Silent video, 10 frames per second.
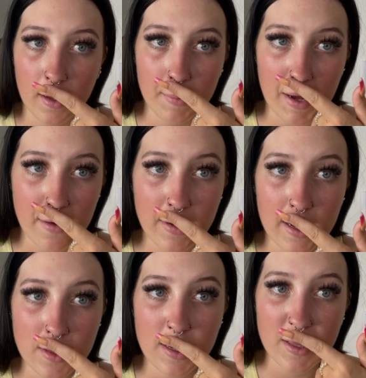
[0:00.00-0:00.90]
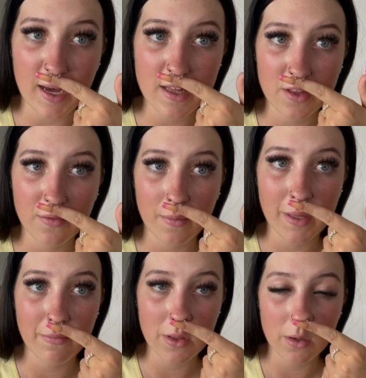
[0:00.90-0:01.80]
I haven't actually changed this from the
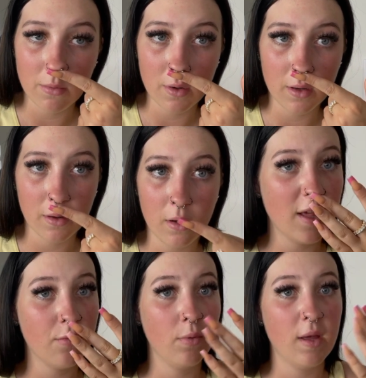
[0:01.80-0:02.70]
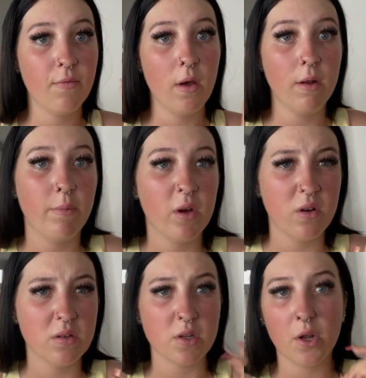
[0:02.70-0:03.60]
original one I got this with, only
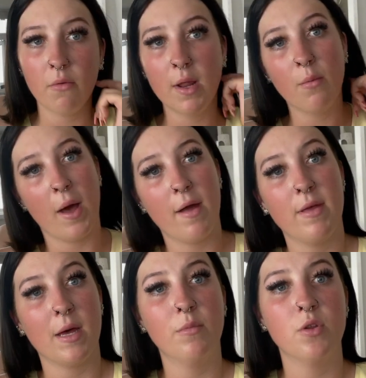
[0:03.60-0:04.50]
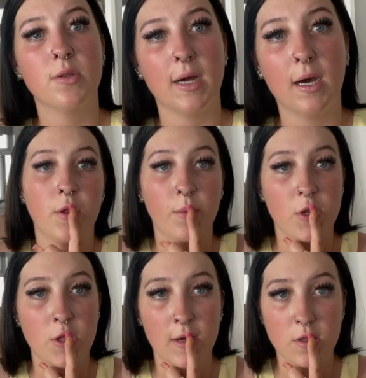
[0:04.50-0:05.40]
because I don't really wear it that much now. I want
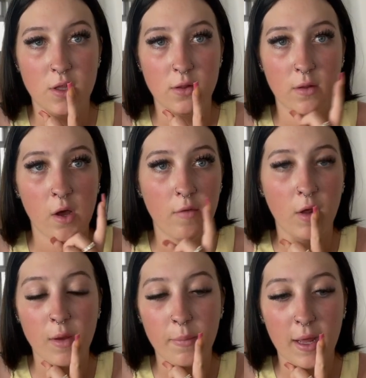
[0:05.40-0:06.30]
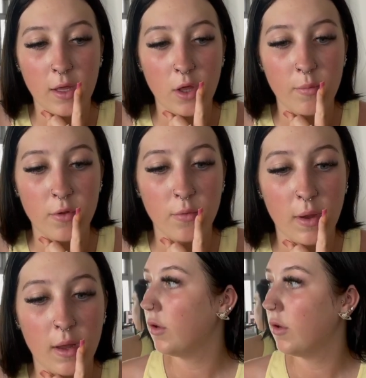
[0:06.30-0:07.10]
to change this to kind of like a black hoop as well.